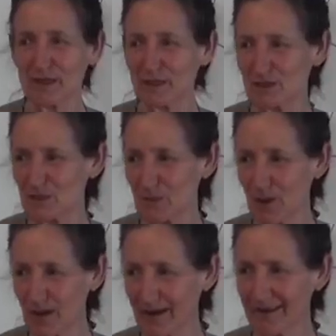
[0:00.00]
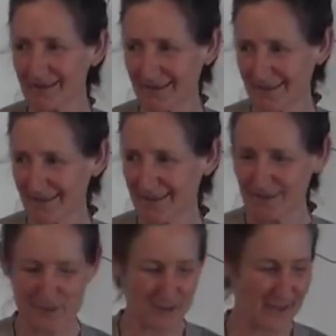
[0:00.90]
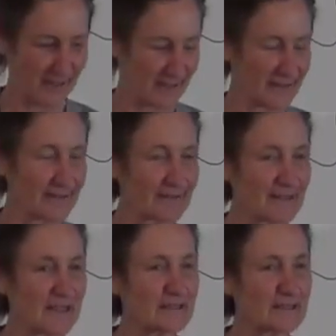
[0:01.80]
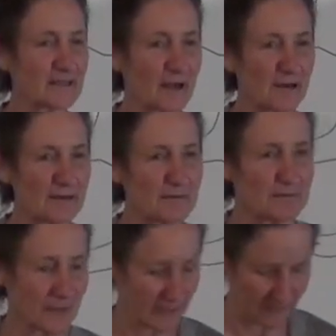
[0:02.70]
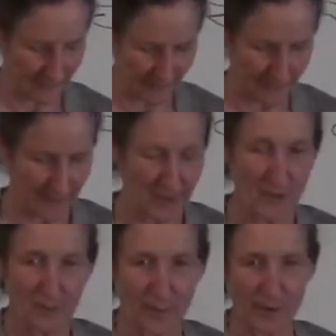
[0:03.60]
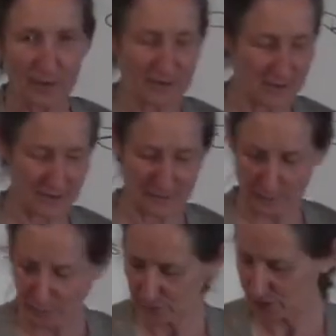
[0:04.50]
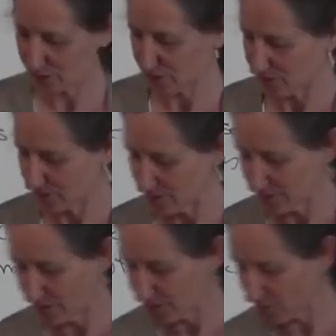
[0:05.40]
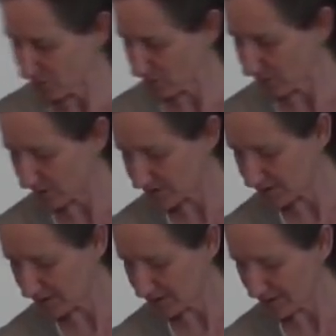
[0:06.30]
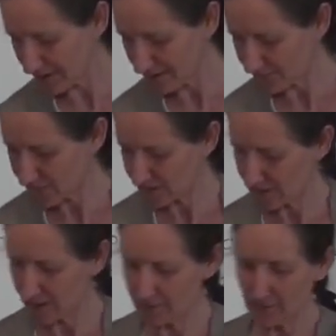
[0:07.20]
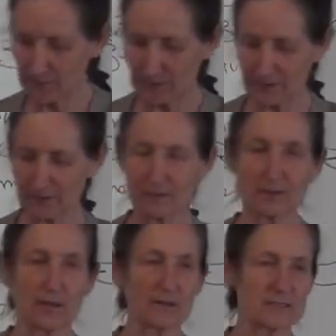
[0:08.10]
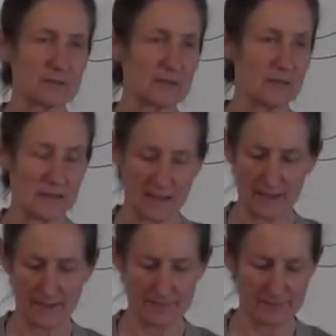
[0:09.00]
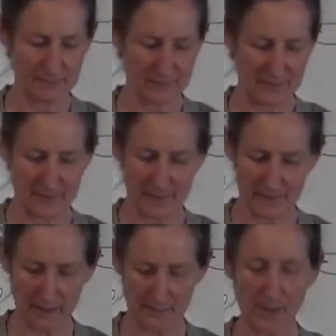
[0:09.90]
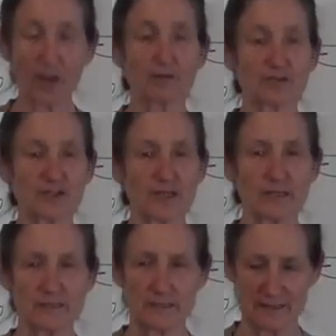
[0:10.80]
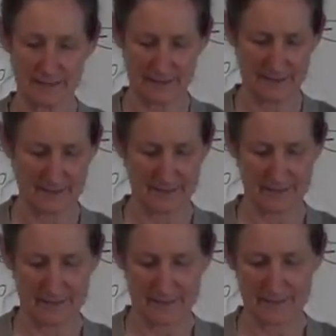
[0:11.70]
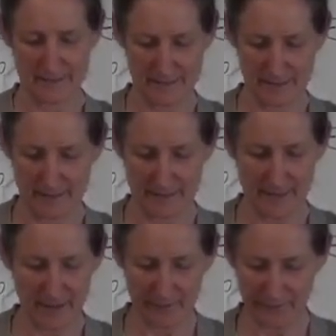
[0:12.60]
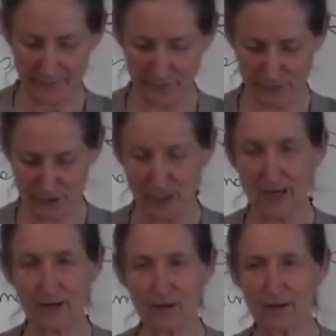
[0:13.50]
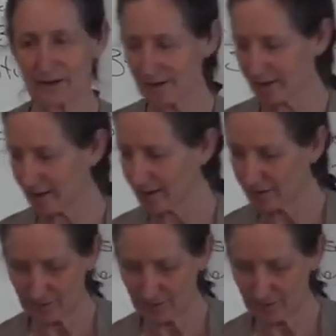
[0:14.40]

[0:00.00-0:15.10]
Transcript: been inspired to get a little kit at home, get a little box and put your, your cloths in there, save up your little cloths, um, cut up old sheets and have your charcoal in there,